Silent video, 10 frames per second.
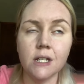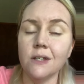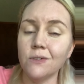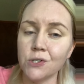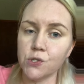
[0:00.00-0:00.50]
can
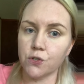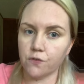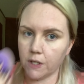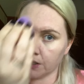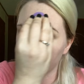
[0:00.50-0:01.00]
even use your
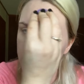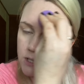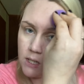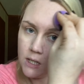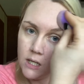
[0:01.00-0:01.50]
fingers,
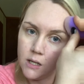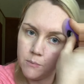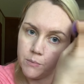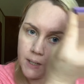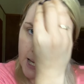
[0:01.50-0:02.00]

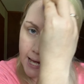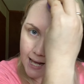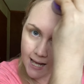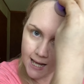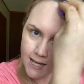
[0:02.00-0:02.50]
but
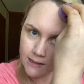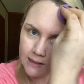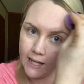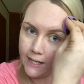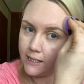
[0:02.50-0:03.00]
I
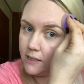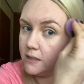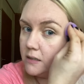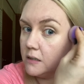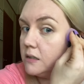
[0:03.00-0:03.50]

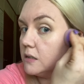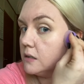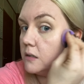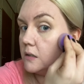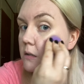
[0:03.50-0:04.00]
like
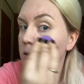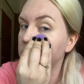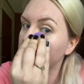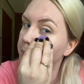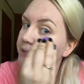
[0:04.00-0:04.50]

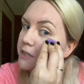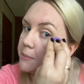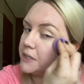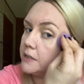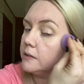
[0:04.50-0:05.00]
the blend the
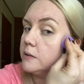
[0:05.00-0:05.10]
bud.